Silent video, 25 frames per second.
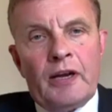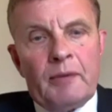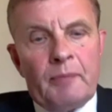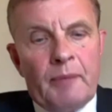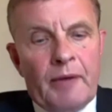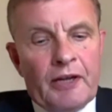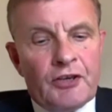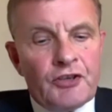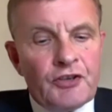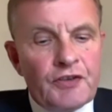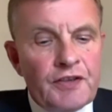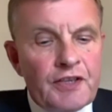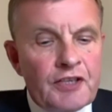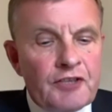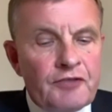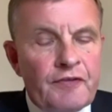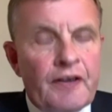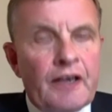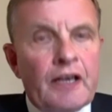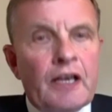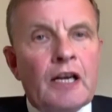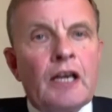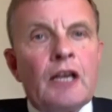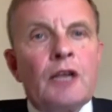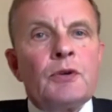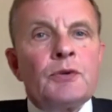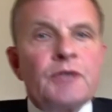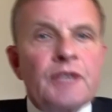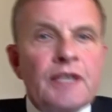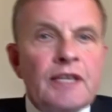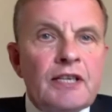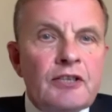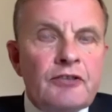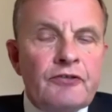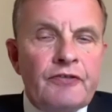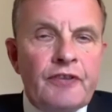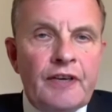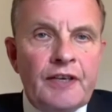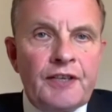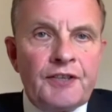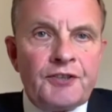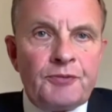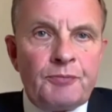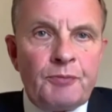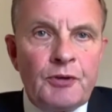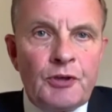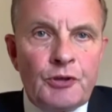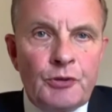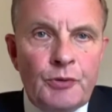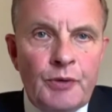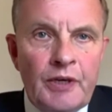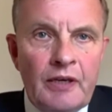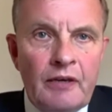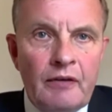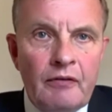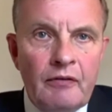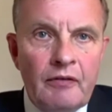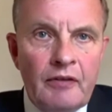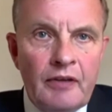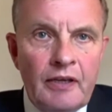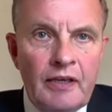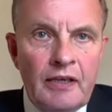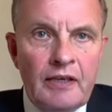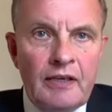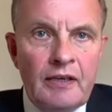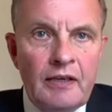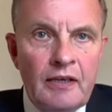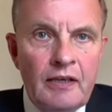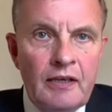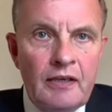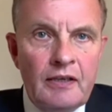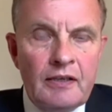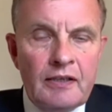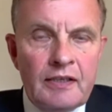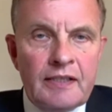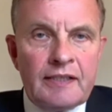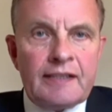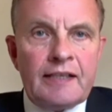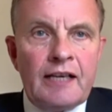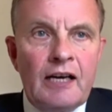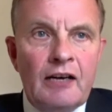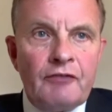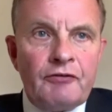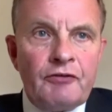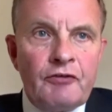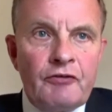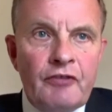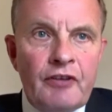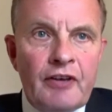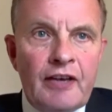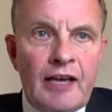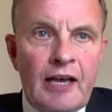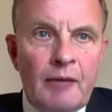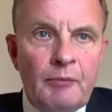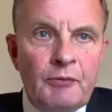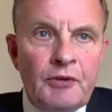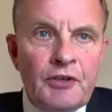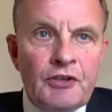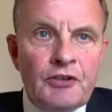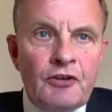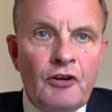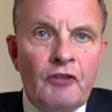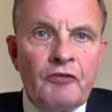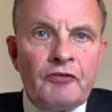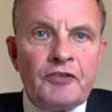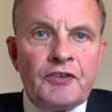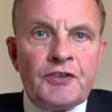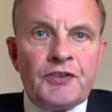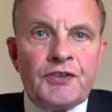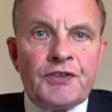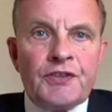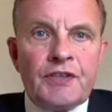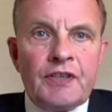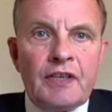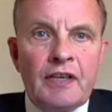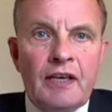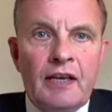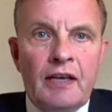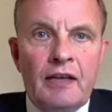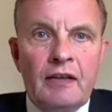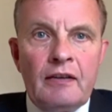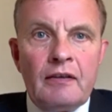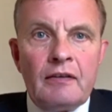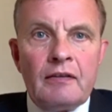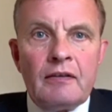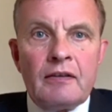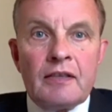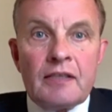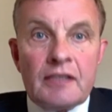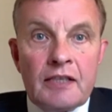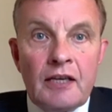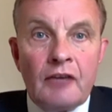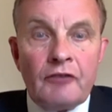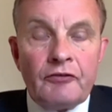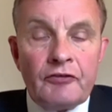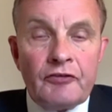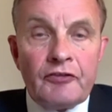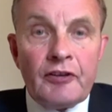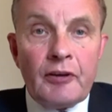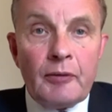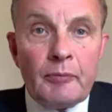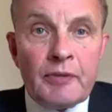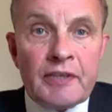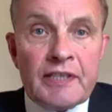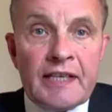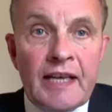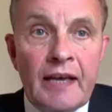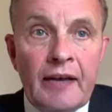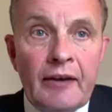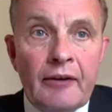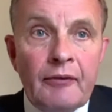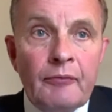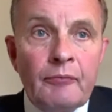imagine there's a very close interface between the staff of the Cabinet Office and the staff of number 10.